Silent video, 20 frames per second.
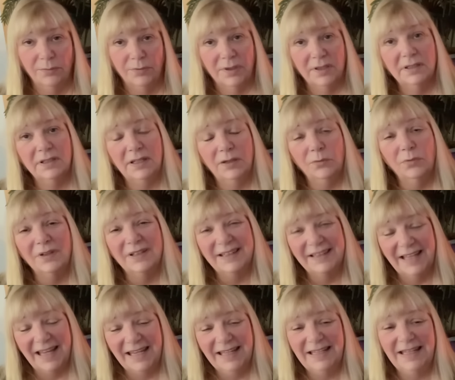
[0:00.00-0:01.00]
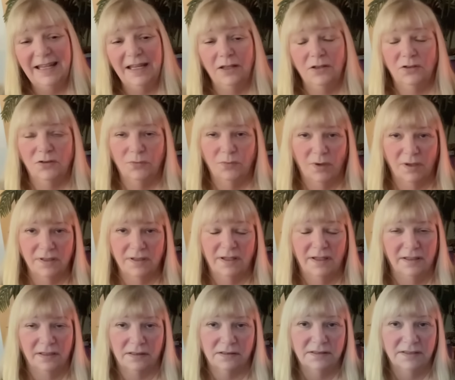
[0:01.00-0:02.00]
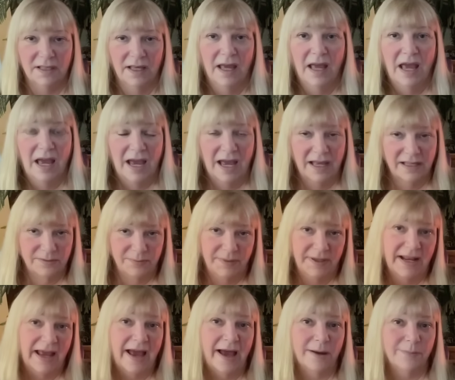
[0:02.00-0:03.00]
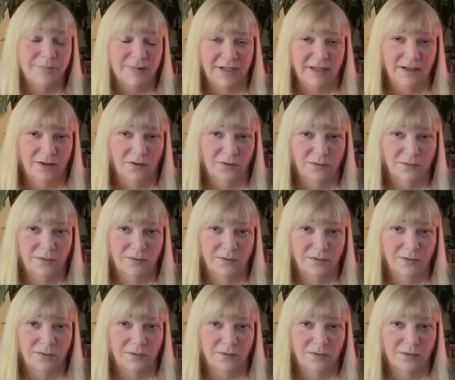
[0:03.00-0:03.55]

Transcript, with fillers: really relating to what is has been happening